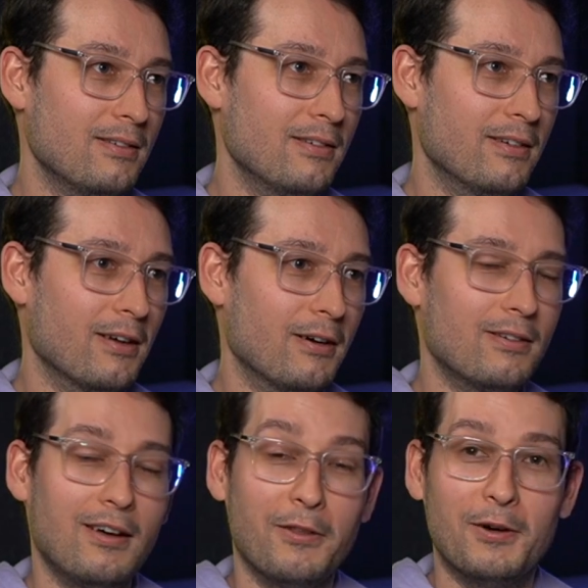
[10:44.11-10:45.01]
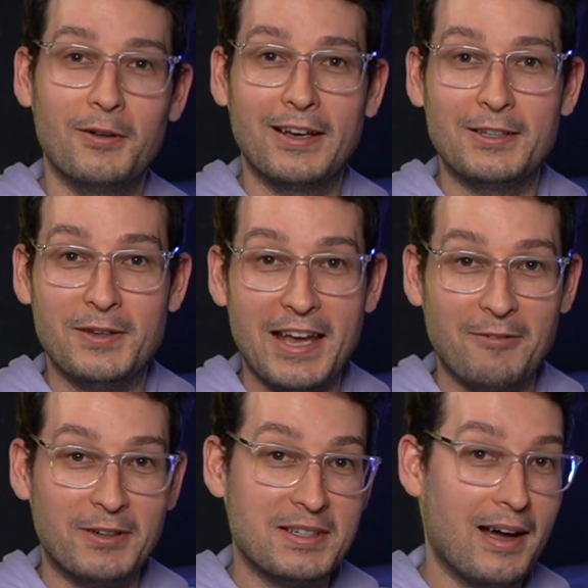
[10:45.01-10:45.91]
No. Although like you
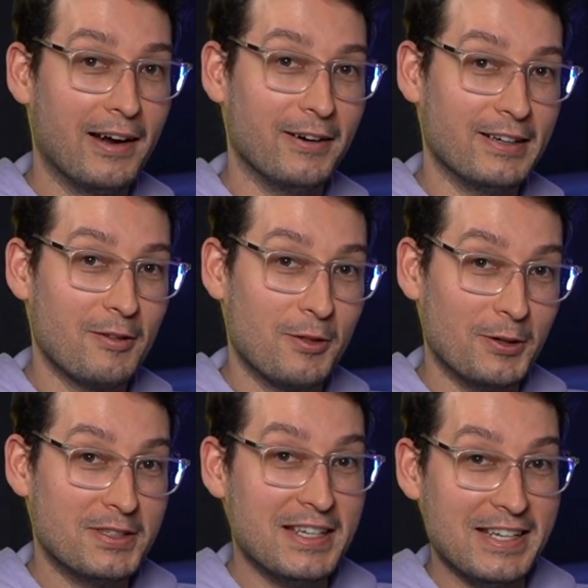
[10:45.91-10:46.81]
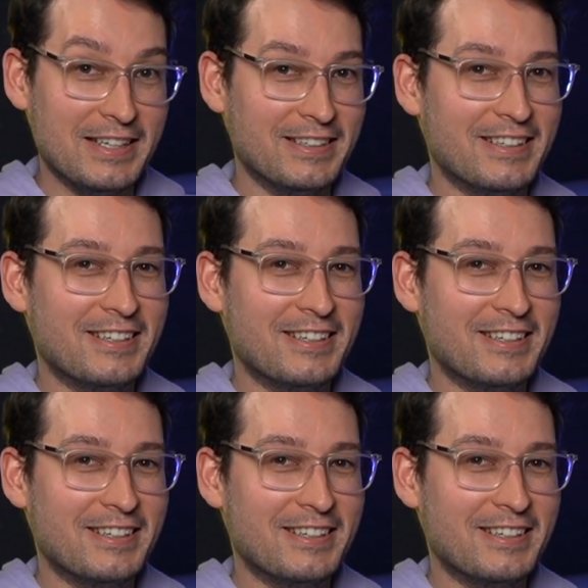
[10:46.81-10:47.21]
can't retire at 13